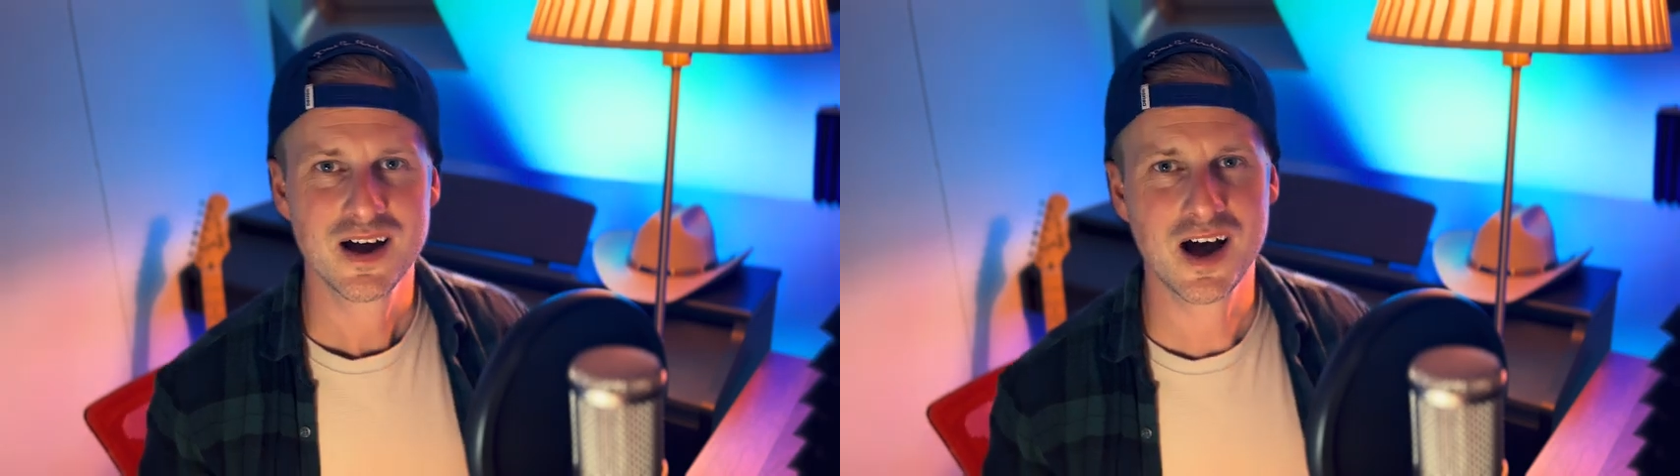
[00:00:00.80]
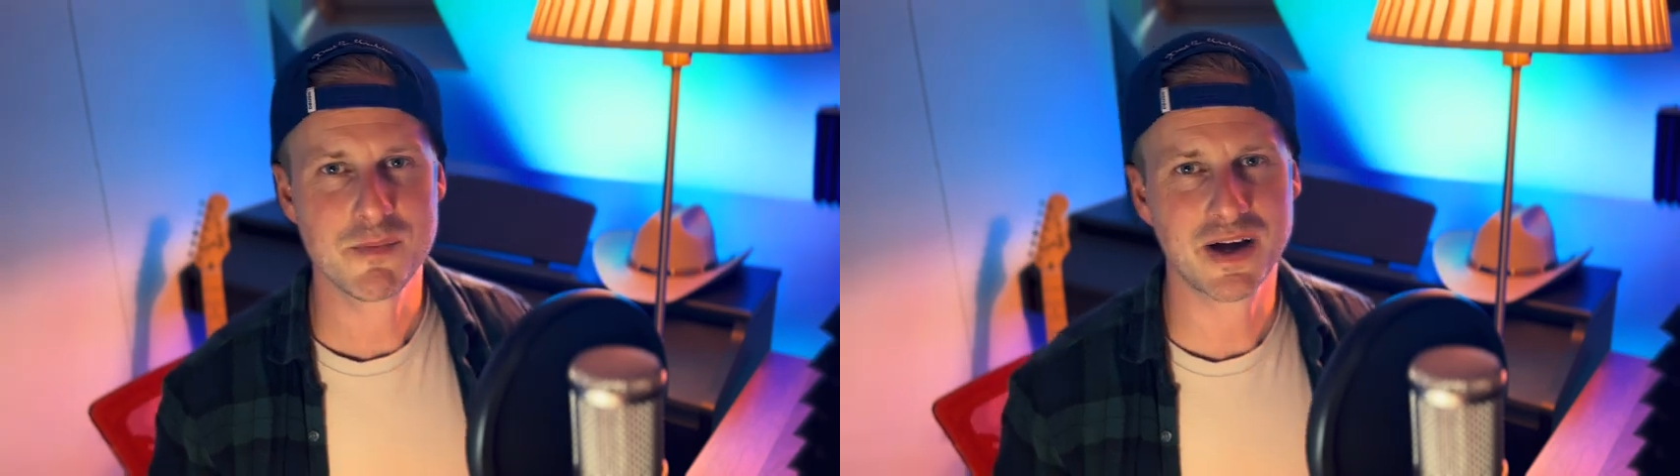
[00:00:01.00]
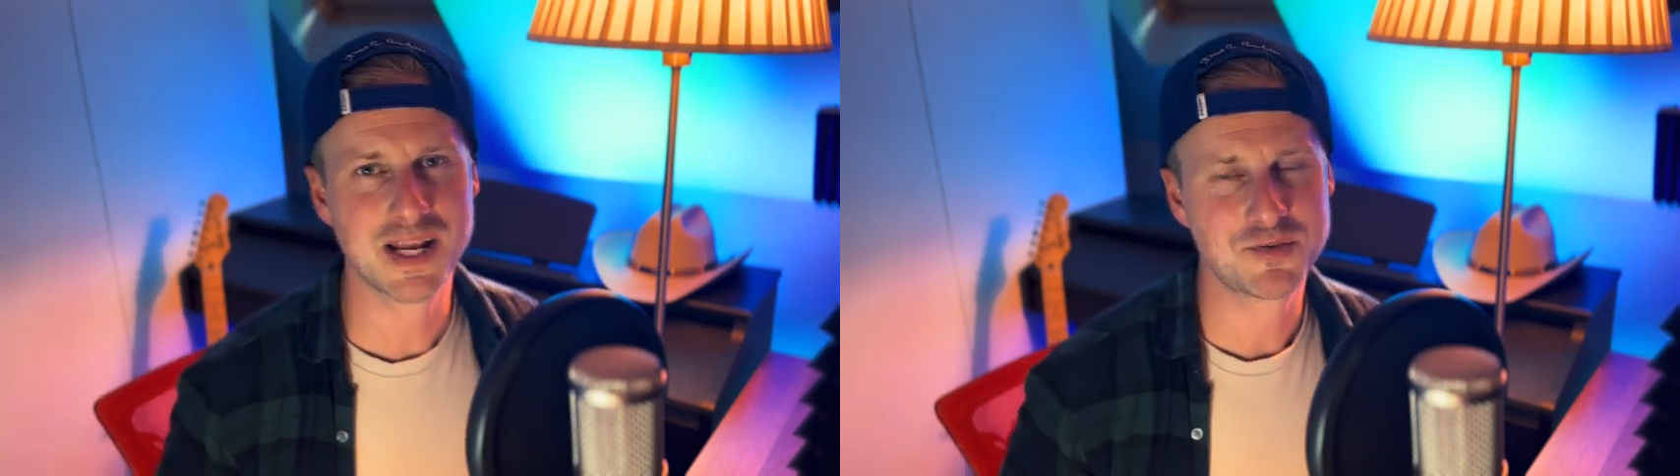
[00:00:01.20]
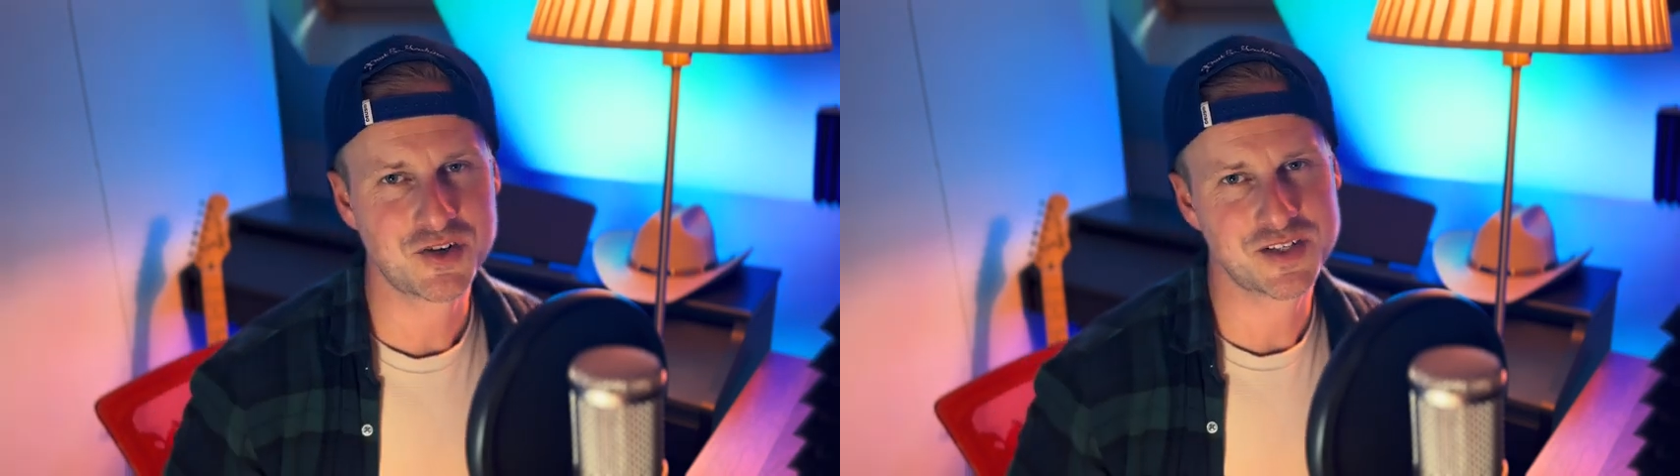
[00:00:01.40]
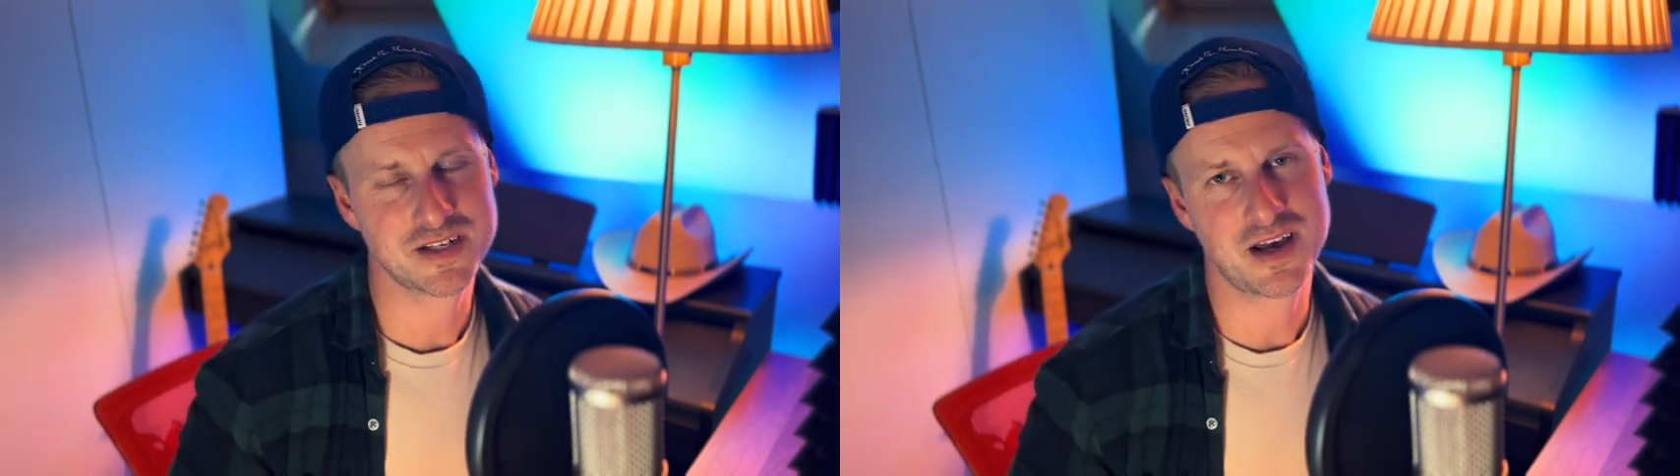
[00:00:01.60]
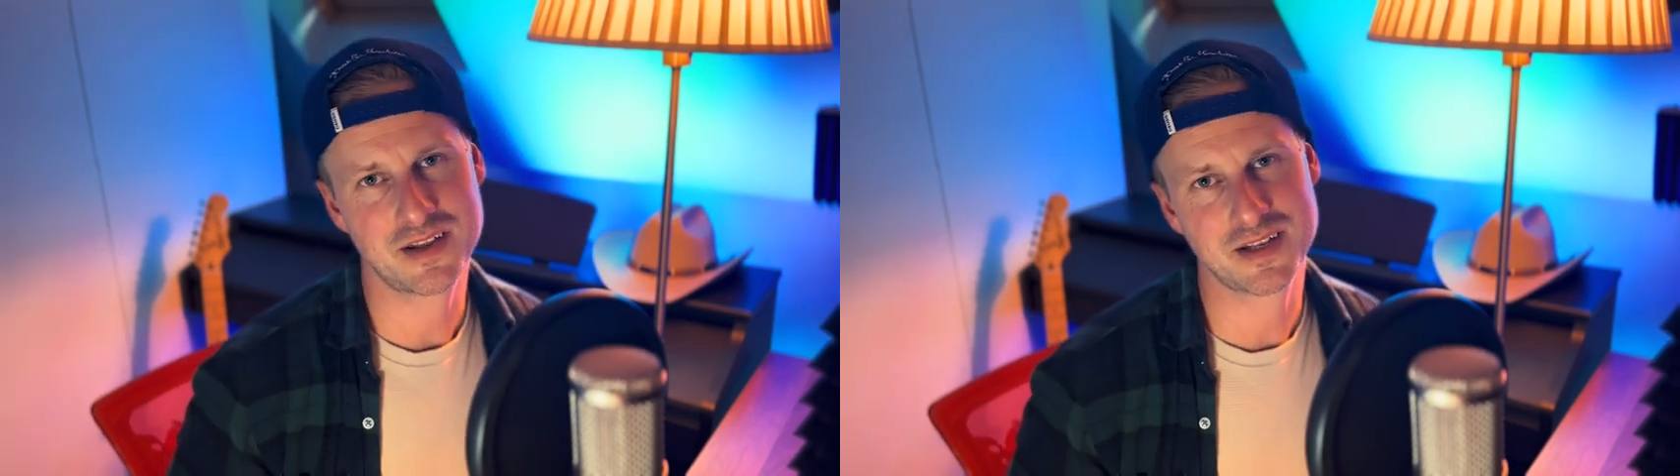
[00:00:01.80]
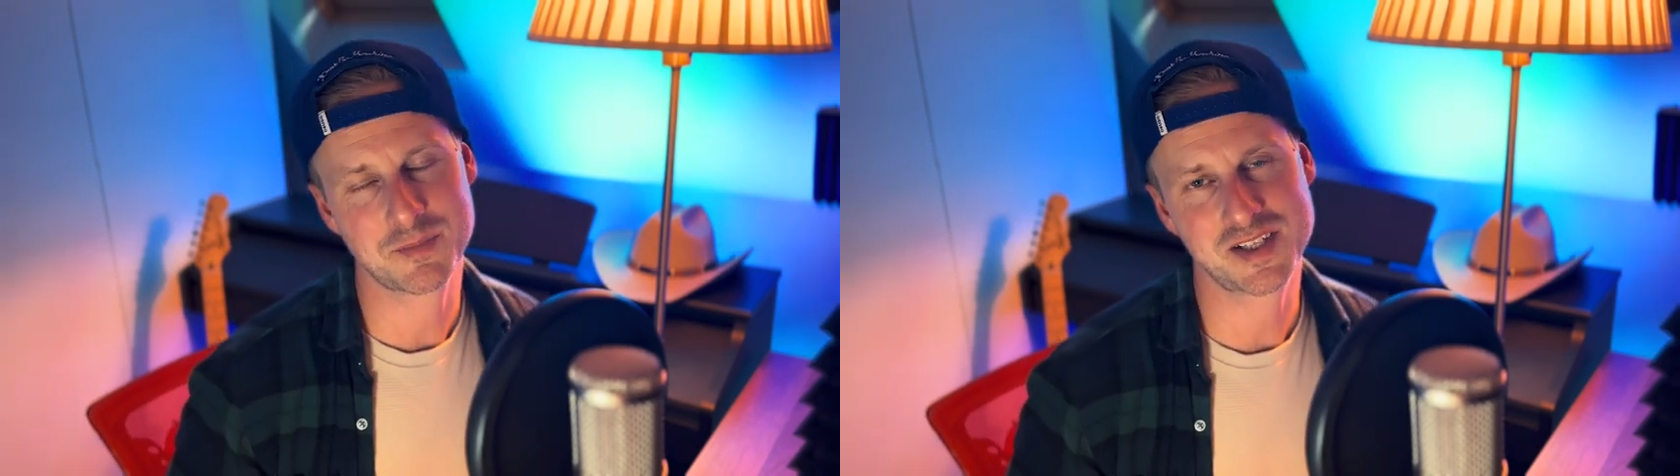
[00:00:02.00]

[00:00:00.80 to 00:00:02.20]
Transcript: Hi, my name's Tristan Hutton. I'm a